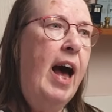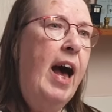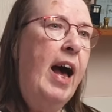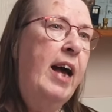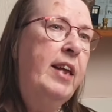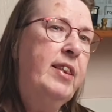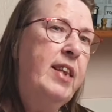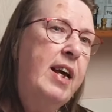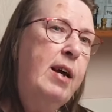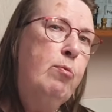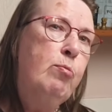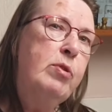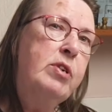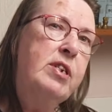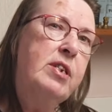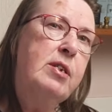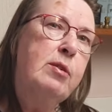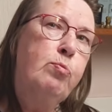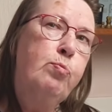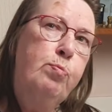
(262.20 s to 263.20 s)
And
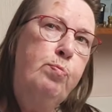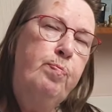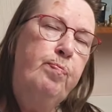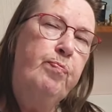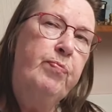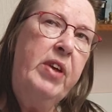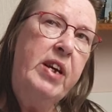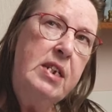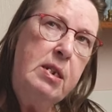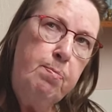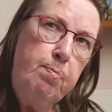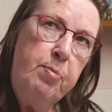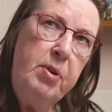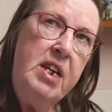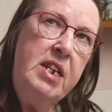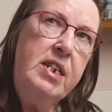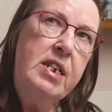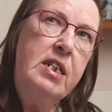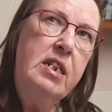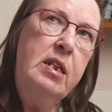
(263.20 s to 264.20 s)
that's
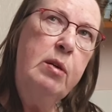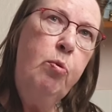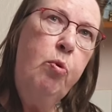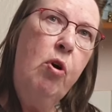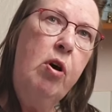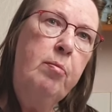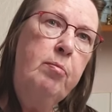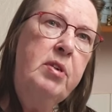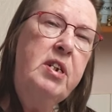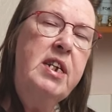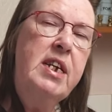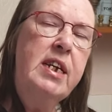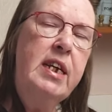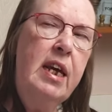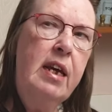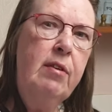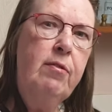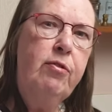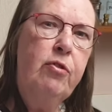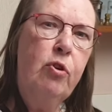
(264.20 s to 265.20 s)
basically what I'm
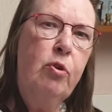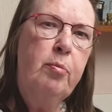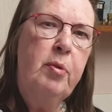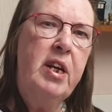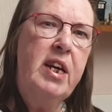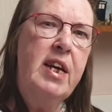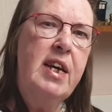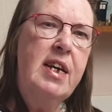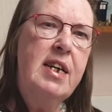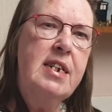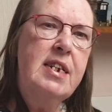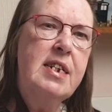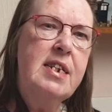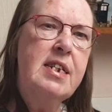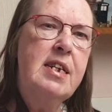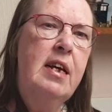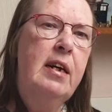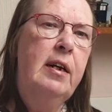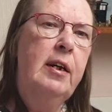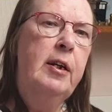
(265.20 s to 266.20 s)
taking from it is
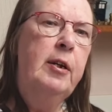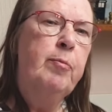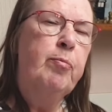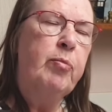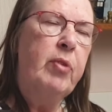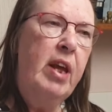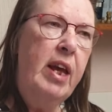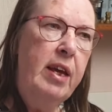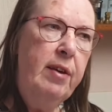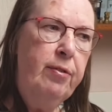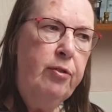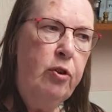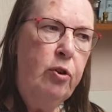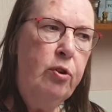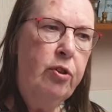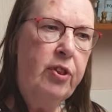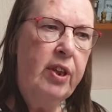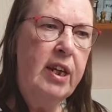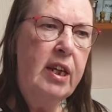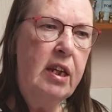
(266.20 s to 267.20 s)
if you
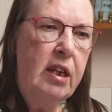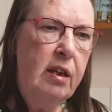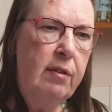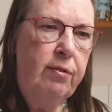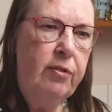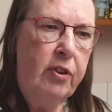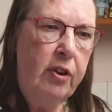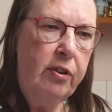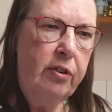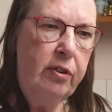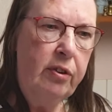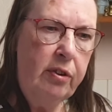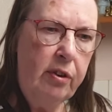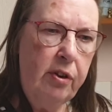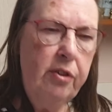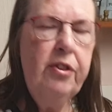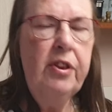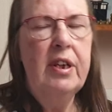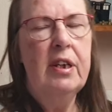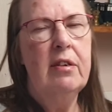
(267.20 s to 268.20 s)
think you've done
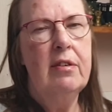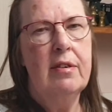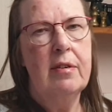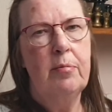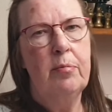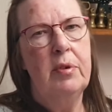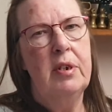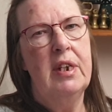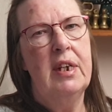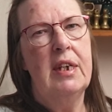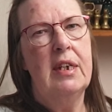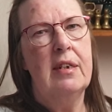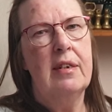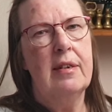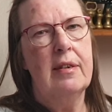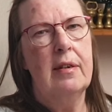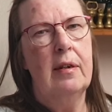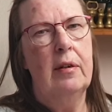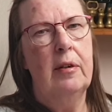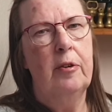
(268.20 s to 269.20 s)
nothing some
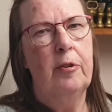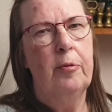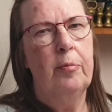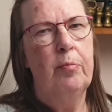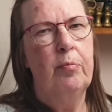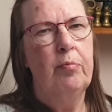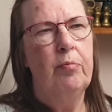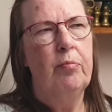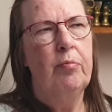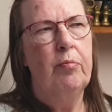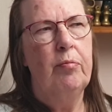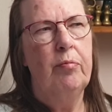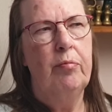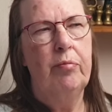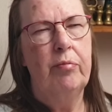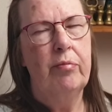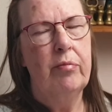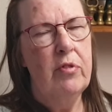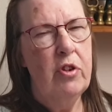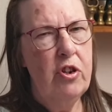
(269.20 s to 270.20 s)
days,
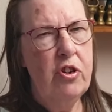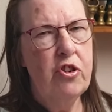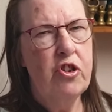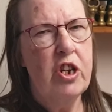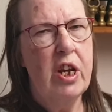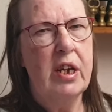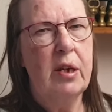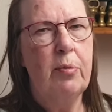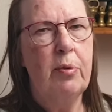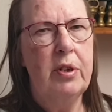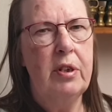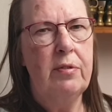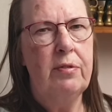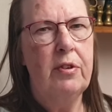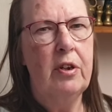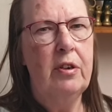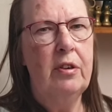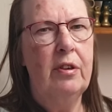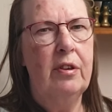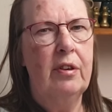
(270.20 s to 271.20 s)
just check what you've
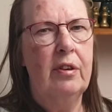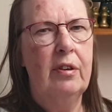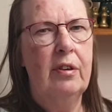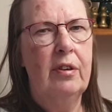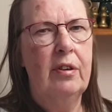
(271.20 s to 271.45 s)
done.